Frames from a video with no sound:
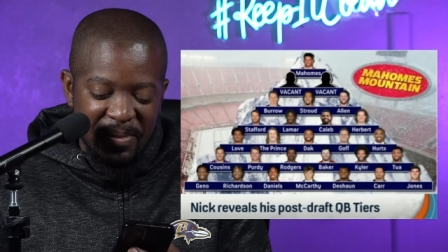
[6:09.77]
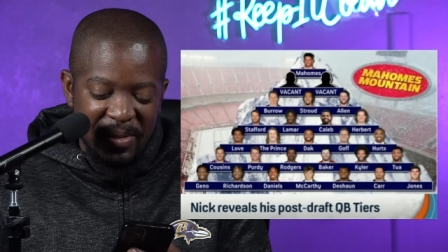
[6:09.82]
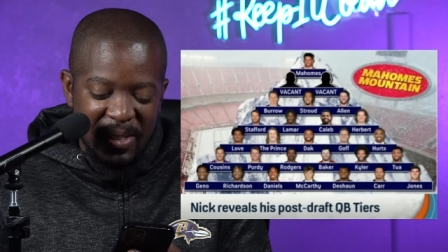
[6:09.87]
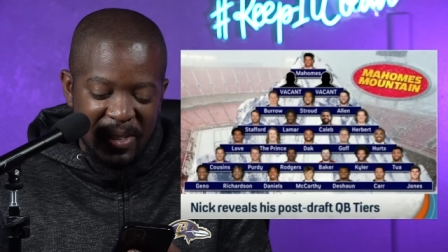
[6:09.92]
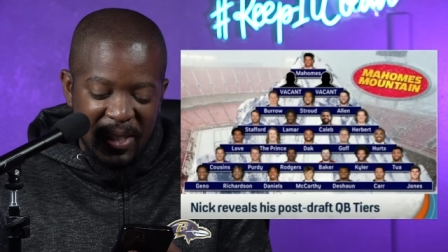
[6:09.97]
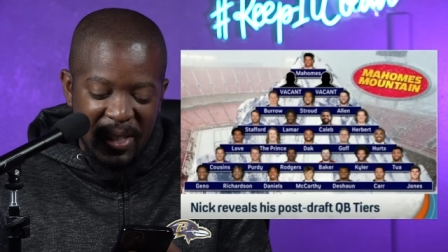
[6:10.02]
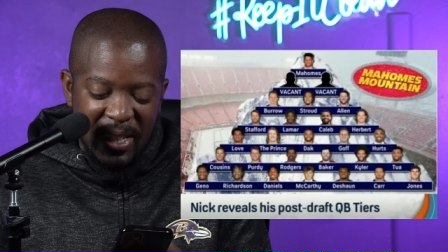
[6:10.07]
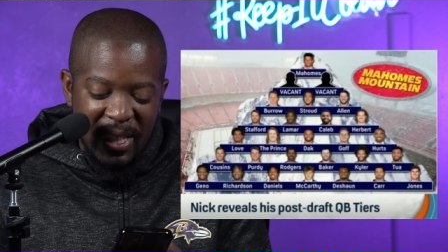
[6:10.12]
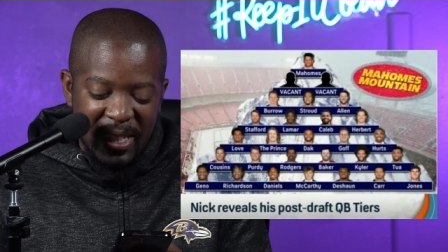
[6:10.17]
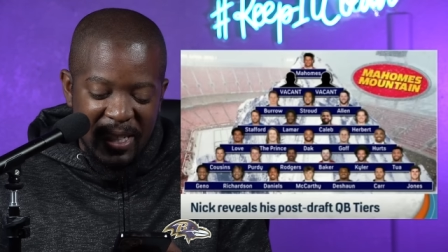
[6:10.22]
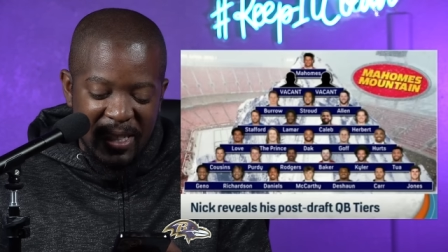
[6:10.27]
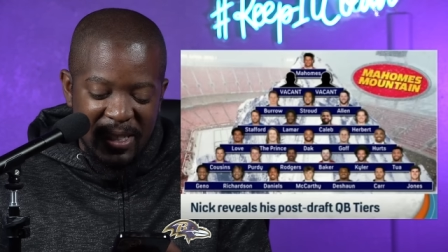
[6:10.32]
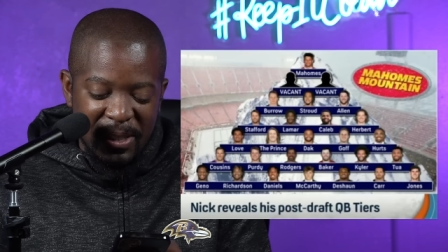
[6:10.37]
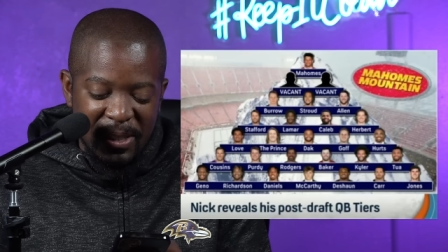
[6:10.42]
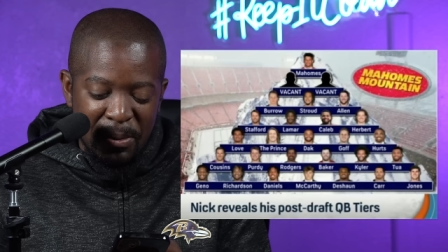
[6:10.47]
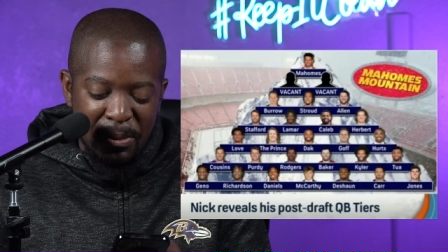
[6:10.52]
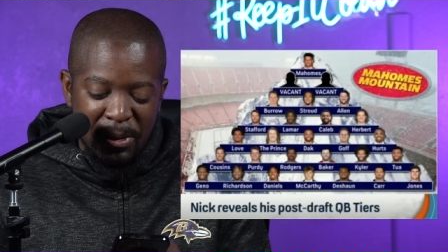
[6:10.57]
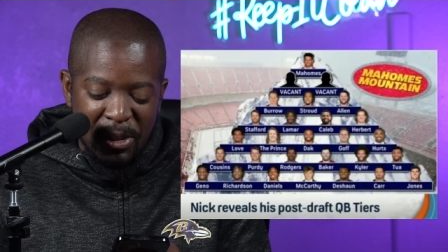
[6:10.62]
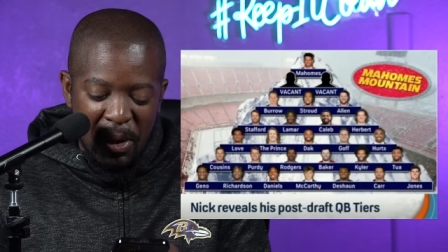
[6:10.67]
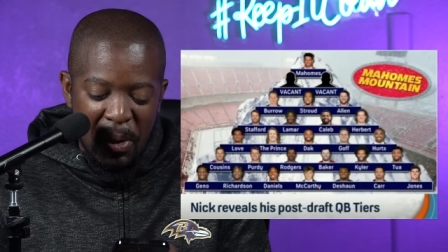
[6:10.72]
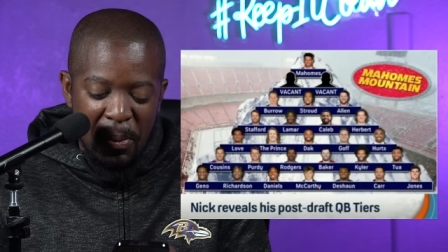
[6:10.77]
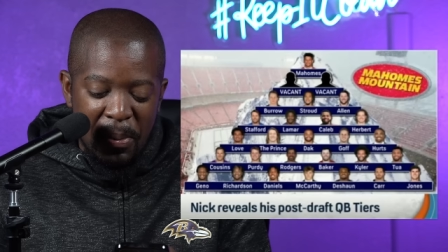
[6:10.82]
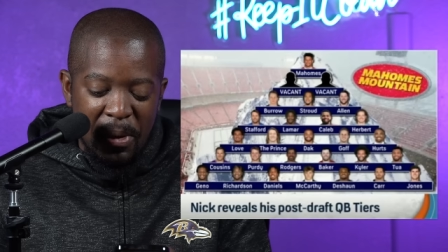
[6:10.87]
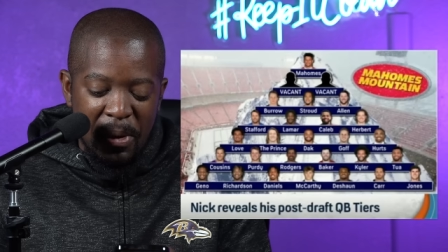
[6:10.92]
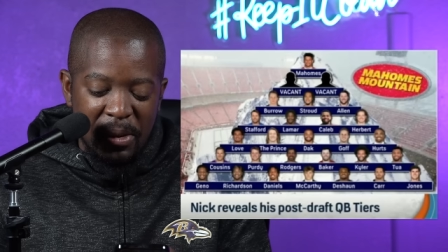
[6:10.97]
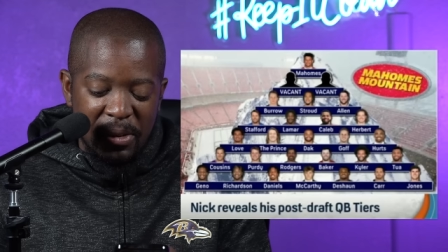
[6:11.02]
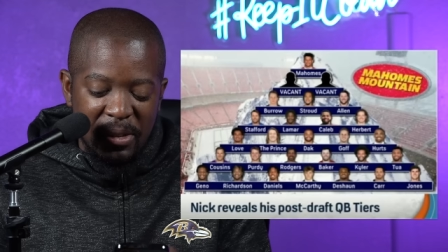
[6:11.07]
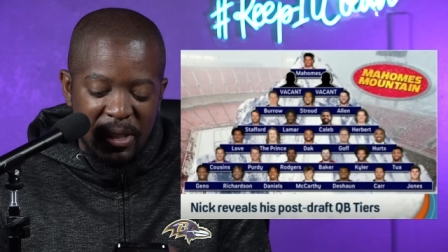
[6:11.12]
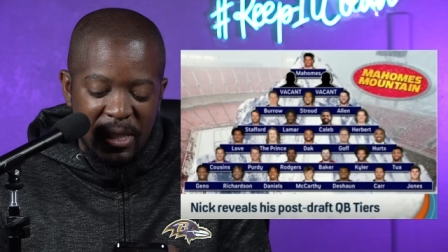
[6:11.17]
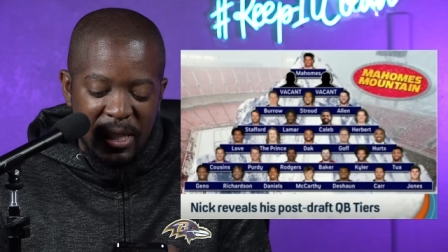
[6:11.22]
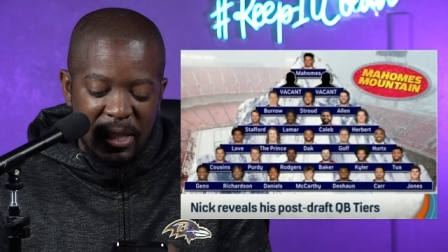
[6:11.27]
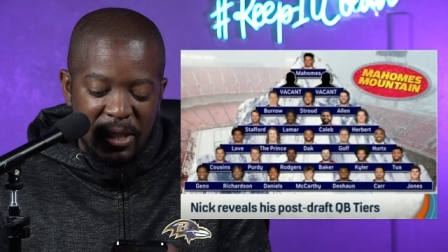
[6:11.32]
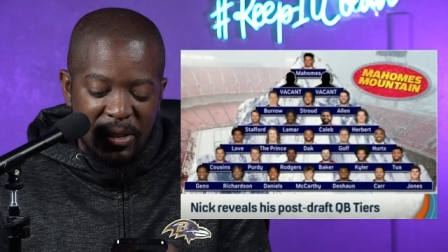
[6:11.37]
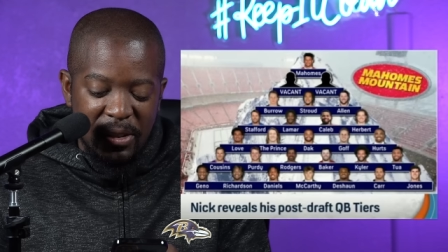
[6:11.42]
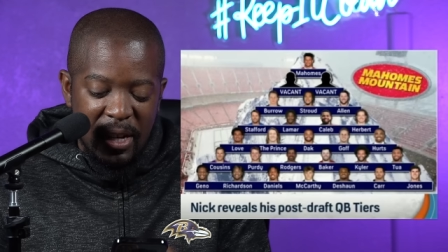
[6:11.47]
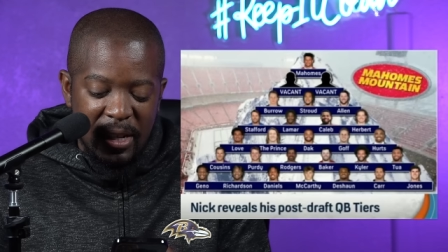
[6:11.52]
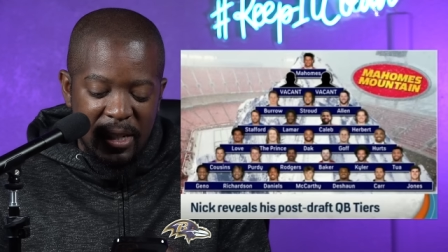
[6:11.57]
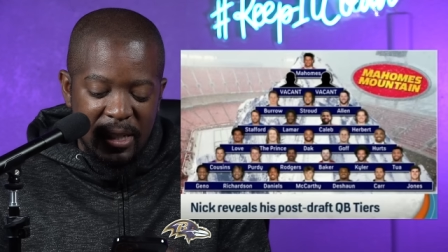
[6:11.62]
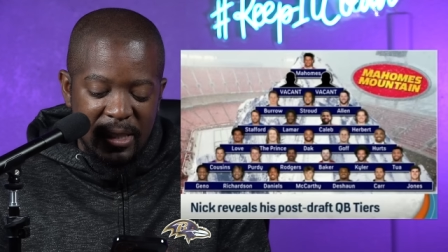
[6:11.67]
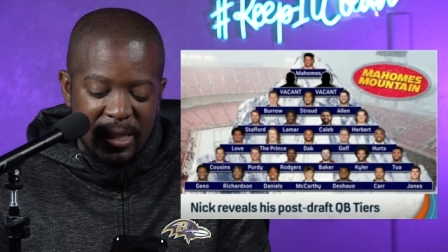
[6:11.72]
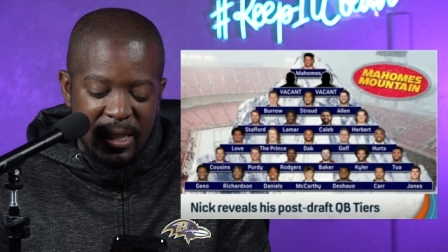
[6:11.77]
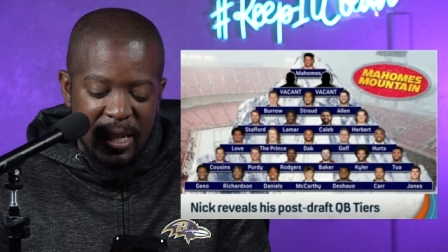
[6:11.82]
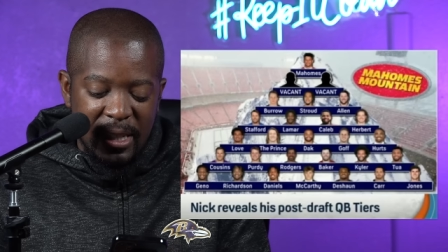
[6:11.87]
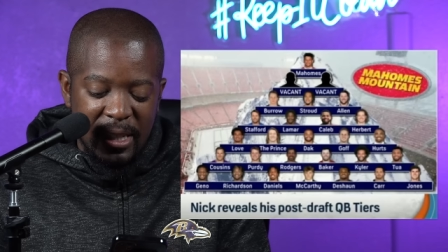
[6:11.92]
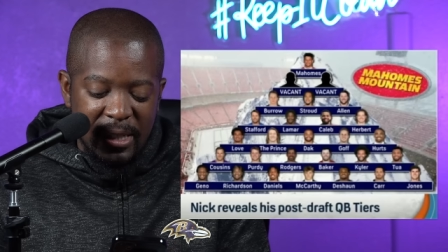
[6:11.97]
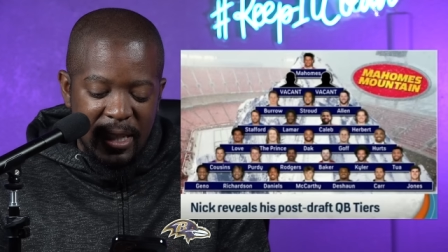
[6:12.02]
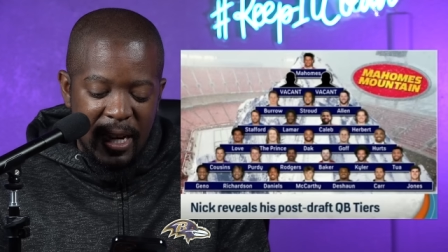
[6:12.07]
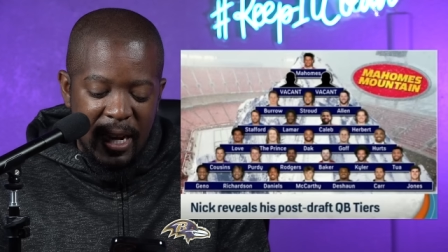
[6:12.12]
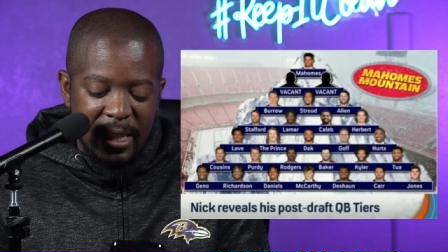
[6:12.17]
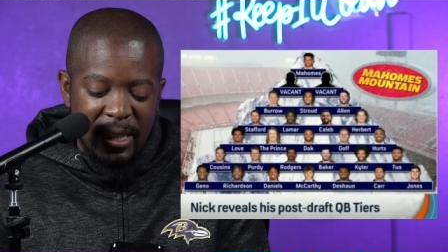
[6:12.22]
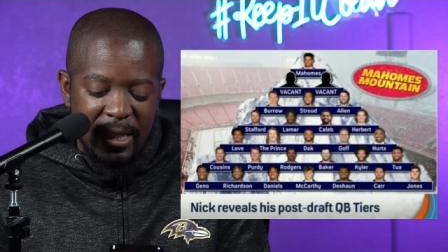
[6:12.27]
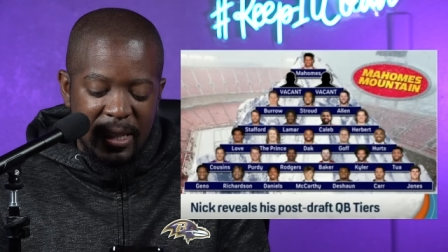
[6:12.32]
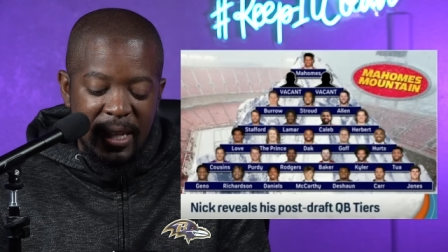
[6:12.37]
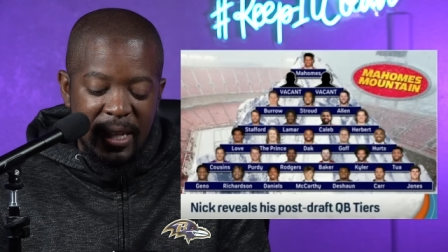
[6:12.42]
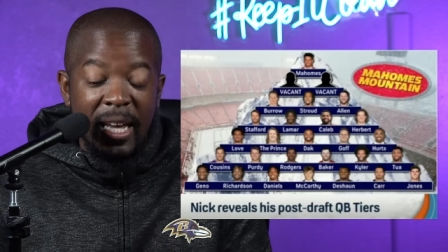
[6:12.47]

So yeah, so Joe Burrow, C.J. Stroud, and Josh Allen.